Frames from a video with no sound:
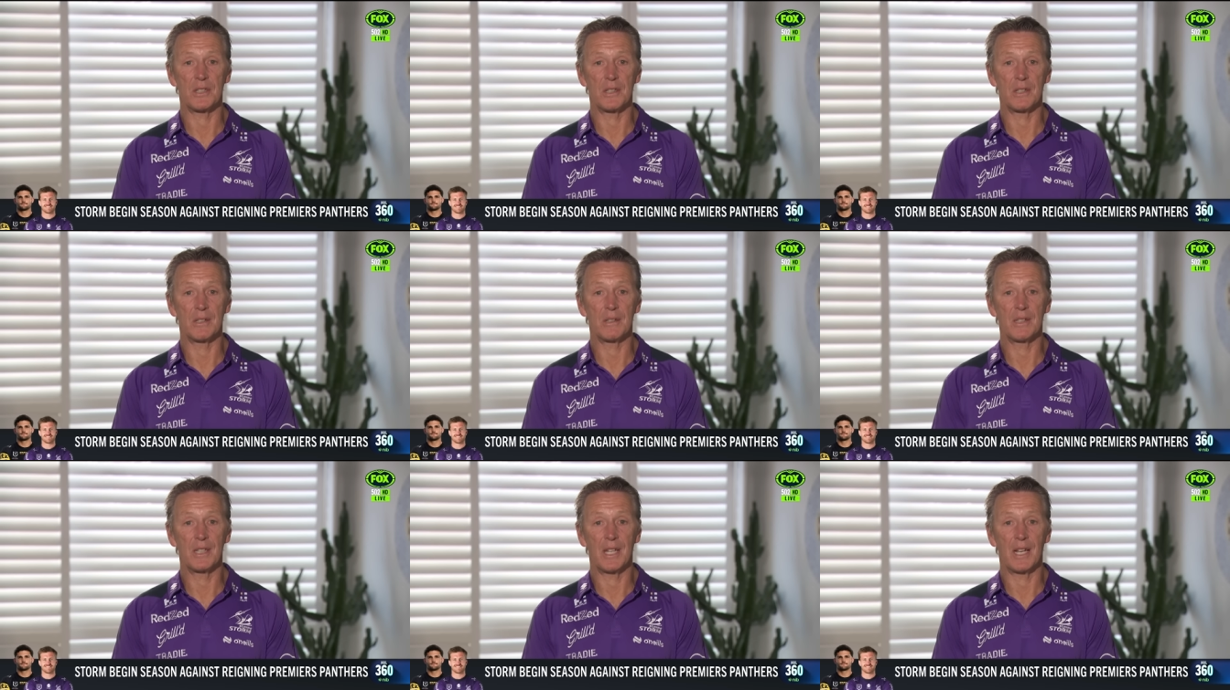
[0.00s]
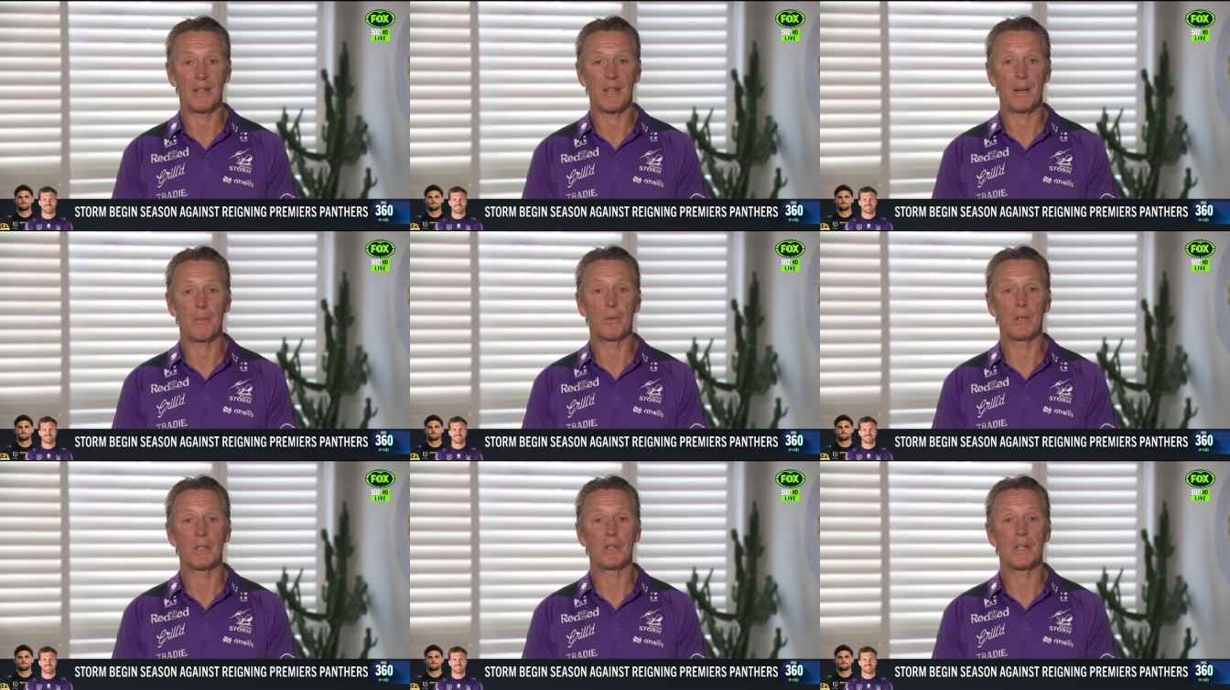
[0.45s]
And, you know,
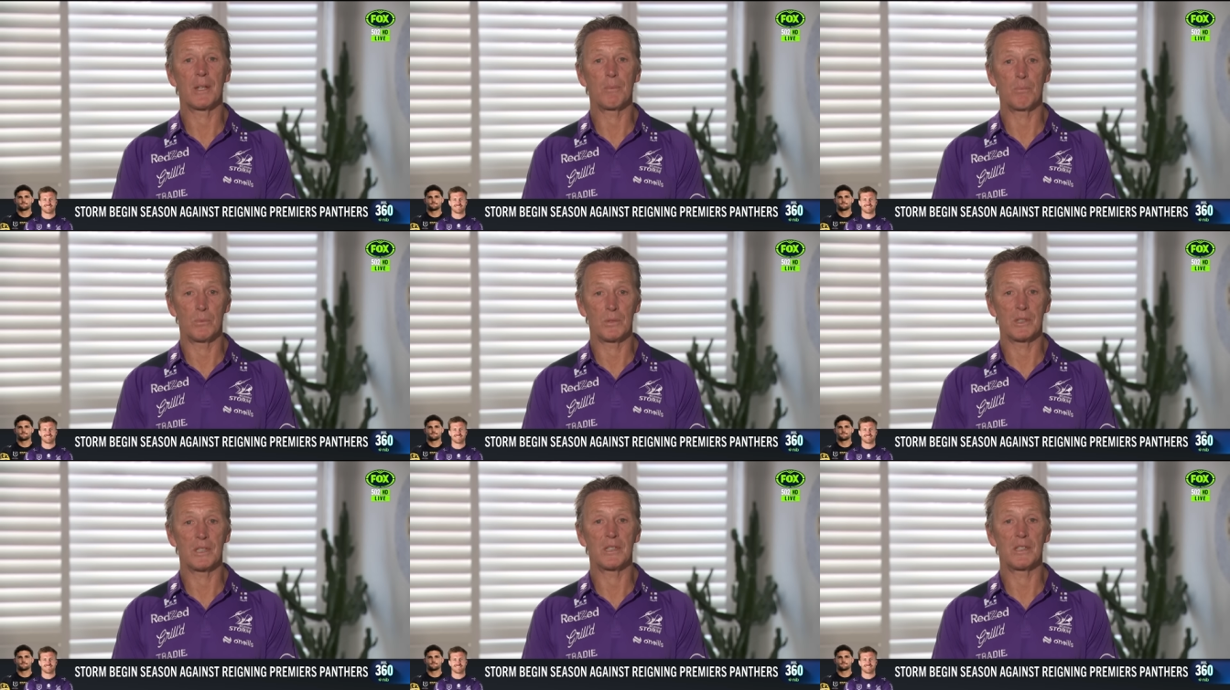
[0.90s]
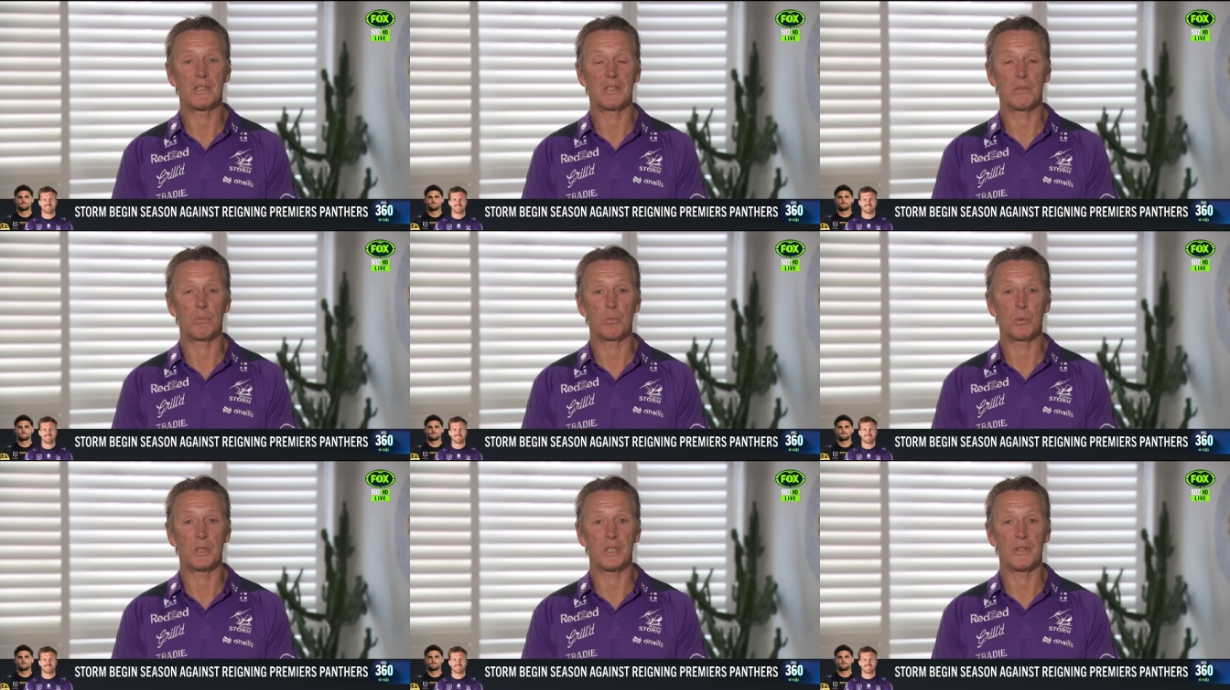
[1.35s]
that, might, that
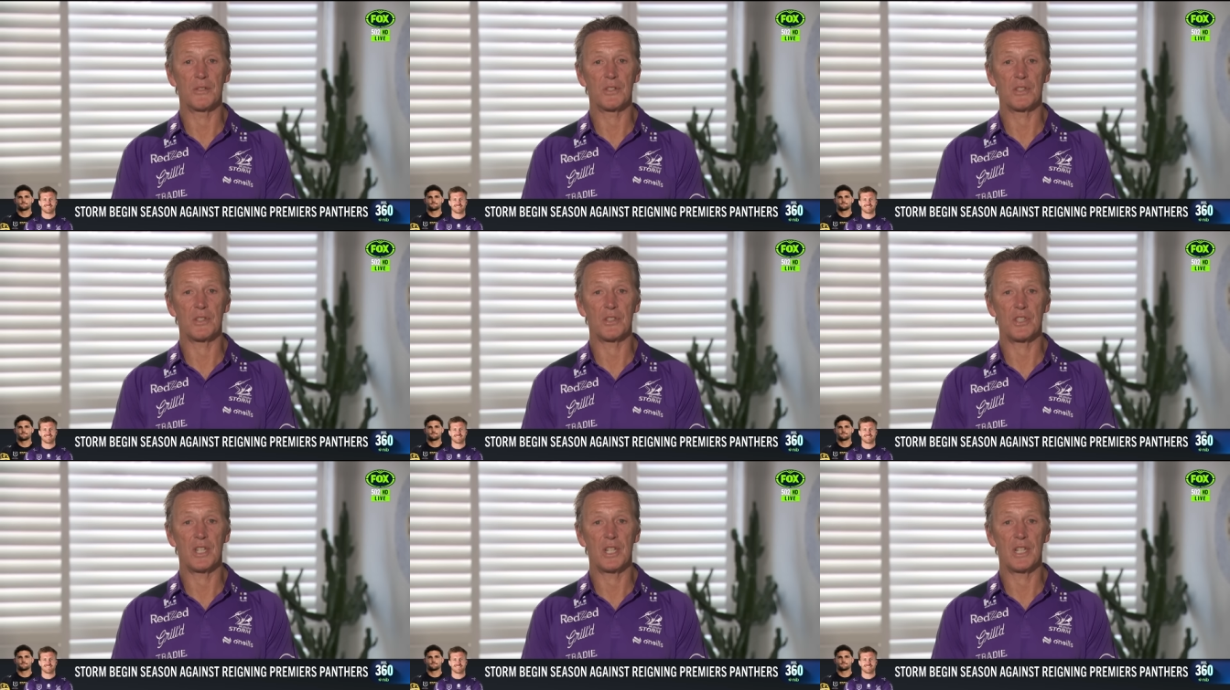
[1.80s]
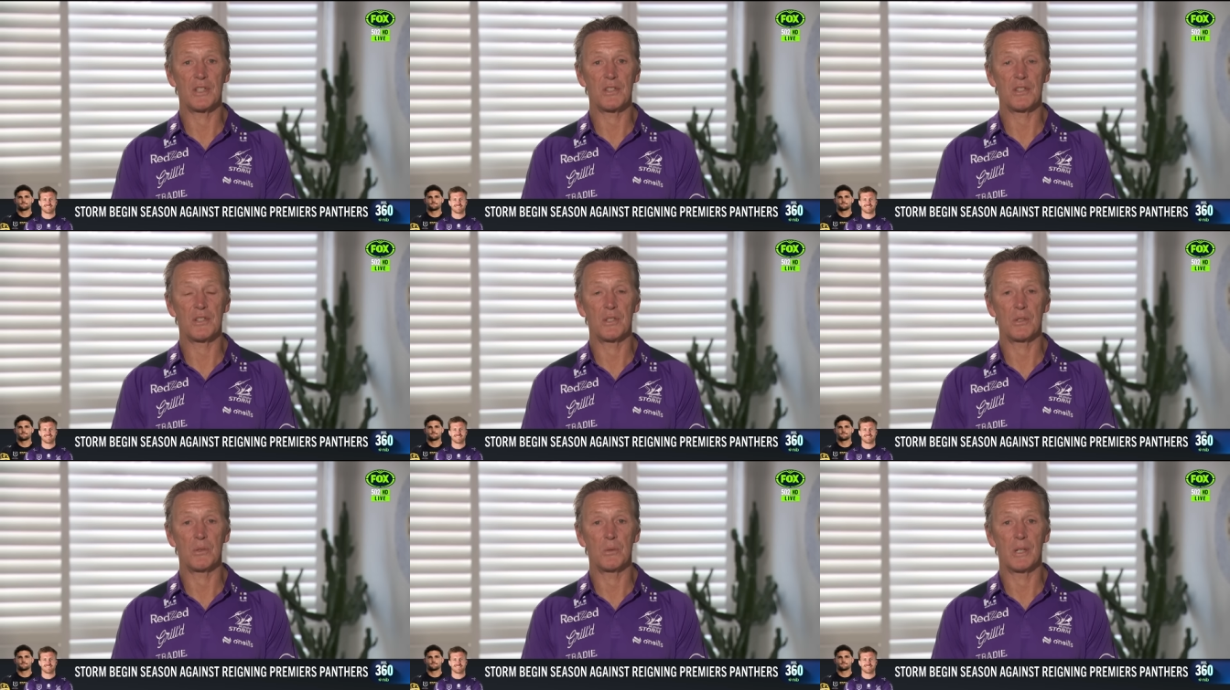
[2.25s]
will give us a
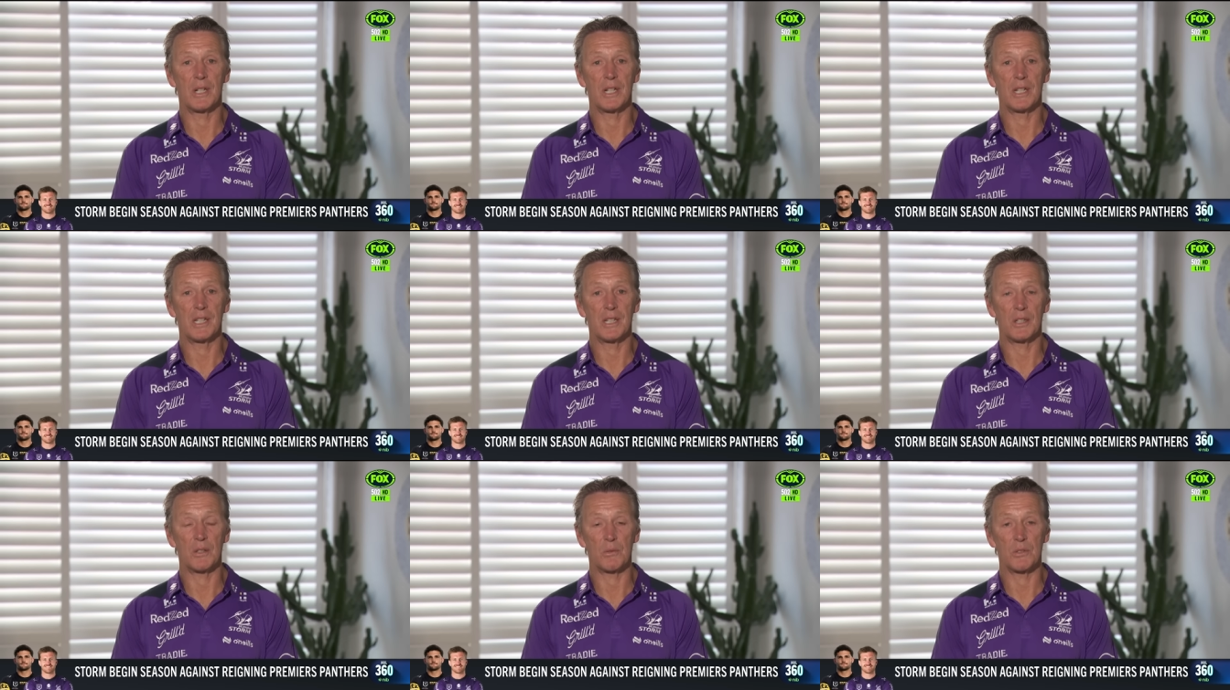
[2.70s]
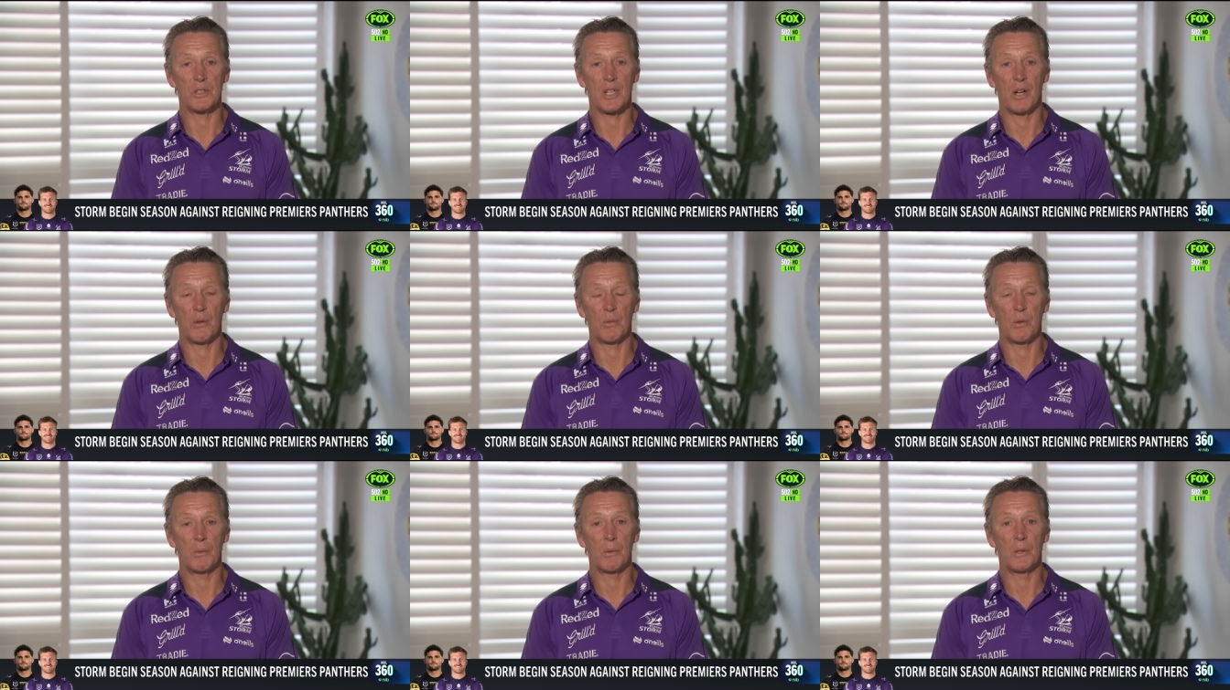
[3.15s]
chance to uh, get the
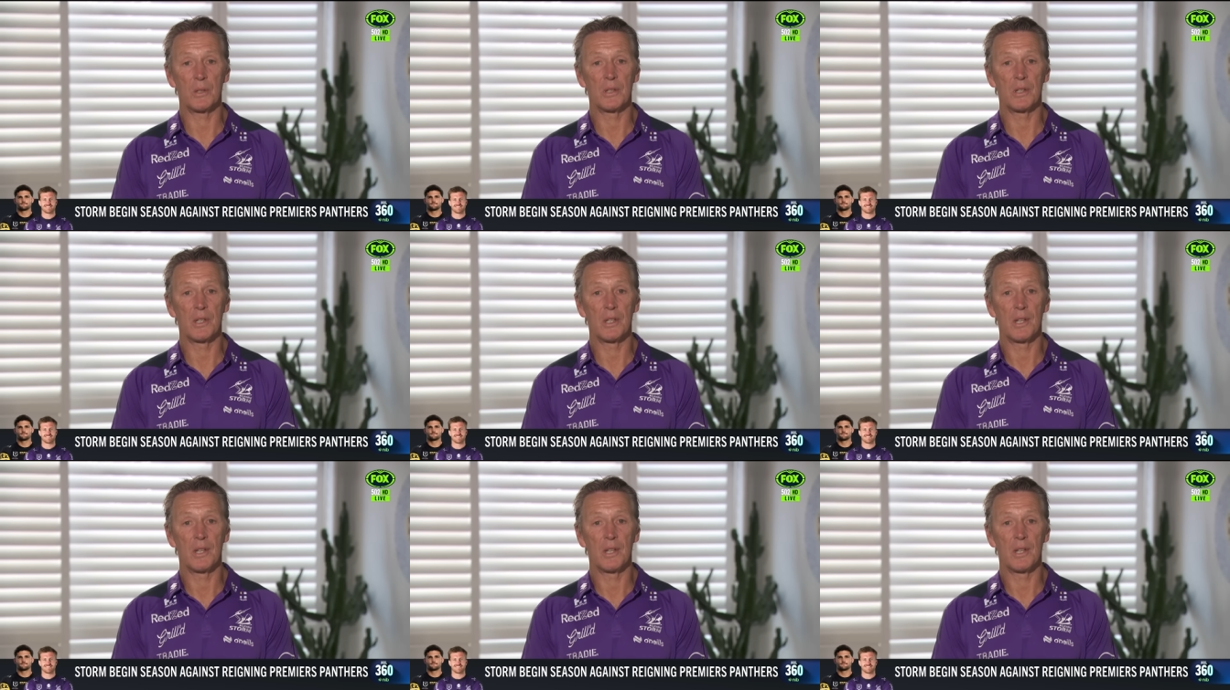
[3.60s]
result we want.